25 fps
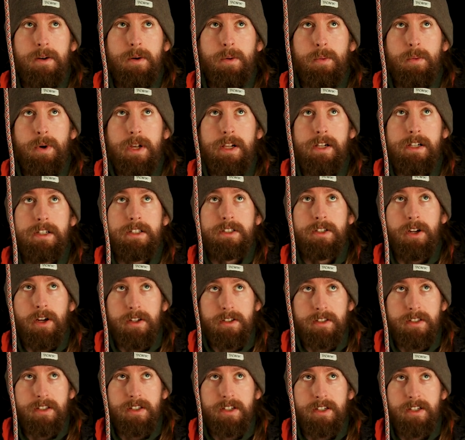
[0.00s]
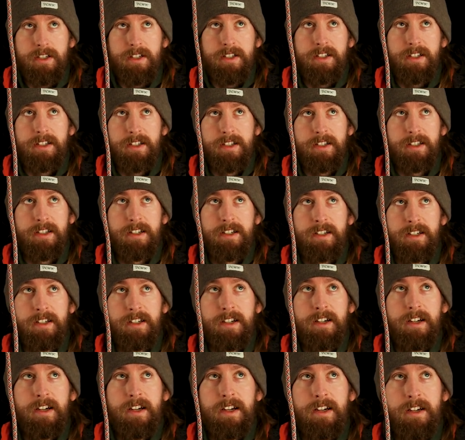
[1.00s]
will not
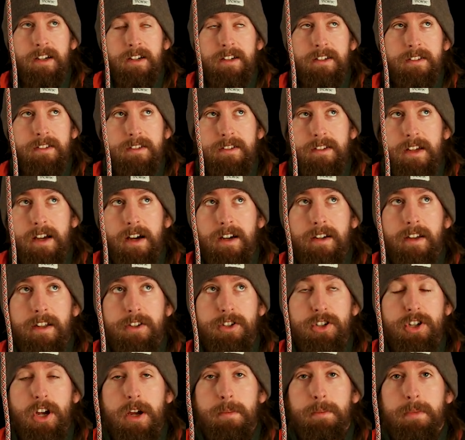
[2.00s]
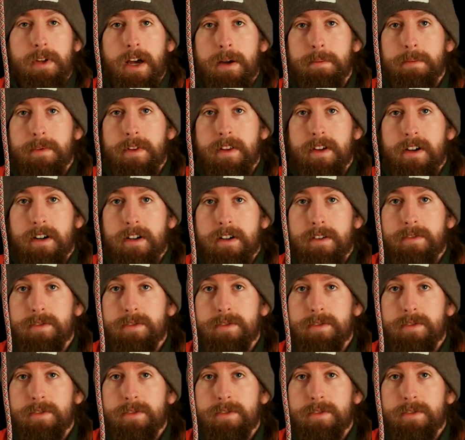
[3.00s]
get jammed up there.